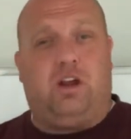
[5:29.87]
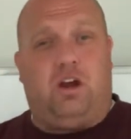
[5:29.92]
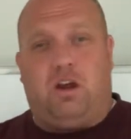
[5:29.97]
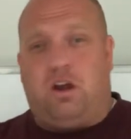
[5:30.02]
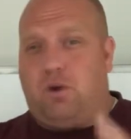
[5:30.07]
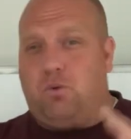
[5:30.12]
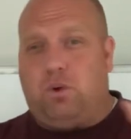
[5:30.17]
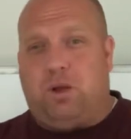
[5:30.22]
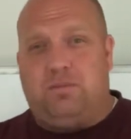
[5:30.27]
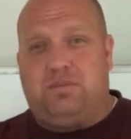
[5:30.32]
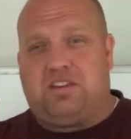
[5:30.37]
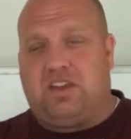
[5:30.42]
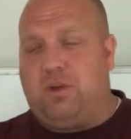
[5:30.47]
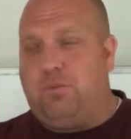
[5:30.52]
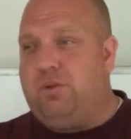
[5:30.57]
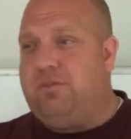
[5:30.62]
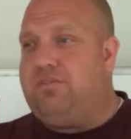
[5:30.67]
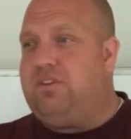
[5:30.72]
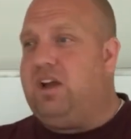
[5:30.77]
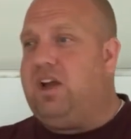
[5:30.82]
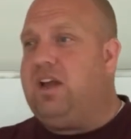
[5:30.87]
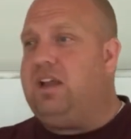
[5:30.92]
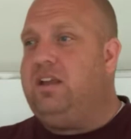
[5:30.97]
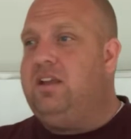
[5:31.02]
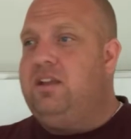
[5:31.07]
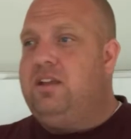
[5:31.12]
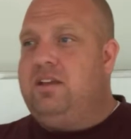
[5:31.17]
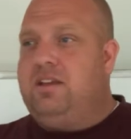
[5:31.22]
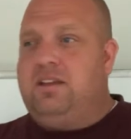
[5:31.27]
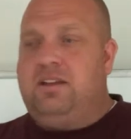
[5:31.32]
On our website, we've
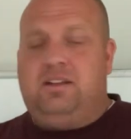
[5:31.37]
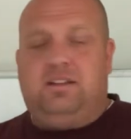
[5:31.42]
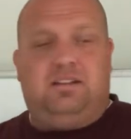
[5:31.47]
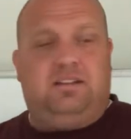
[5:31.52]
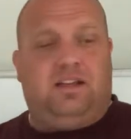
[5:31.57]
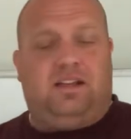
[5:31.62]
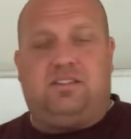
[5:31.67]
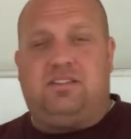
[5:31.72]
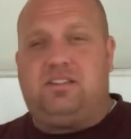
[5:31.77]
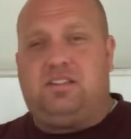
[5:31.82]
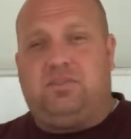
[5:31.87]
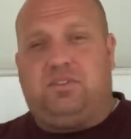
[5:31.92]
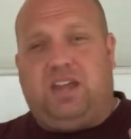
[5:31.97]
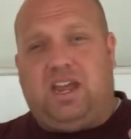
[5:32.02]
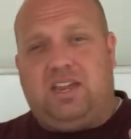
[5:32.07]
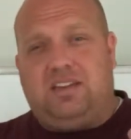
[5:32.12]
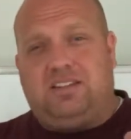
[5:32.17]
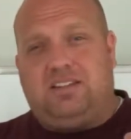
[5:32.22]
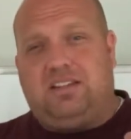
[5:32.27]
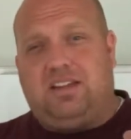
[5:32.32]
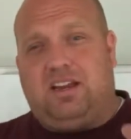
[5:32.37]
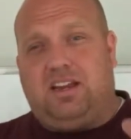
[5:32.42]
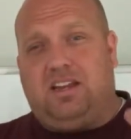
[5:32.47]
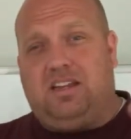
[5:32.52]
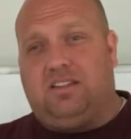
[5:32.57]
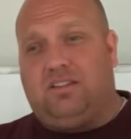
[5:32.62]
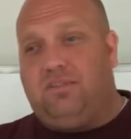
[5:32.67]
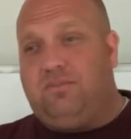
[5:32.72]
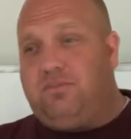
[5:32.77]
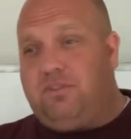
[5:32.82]
got dozens of case
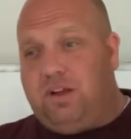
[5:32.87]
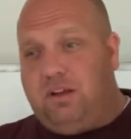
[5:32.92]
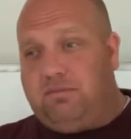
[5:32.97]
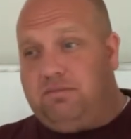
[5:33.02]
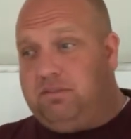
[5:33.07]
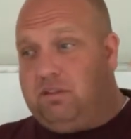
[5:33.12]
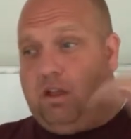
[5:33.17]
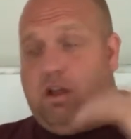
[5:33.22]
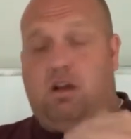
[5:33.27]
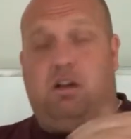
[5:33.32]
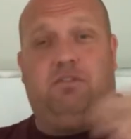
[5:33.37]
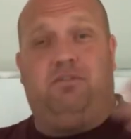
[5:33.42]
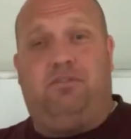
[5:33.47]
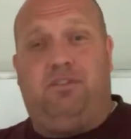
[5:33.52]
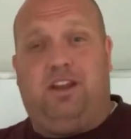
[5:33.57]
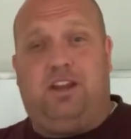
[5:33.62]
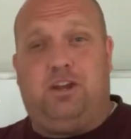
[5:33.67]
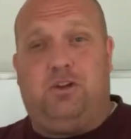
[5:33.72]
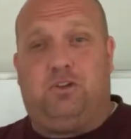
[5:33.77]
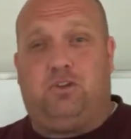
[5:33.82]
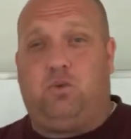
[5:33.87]
studies of long video,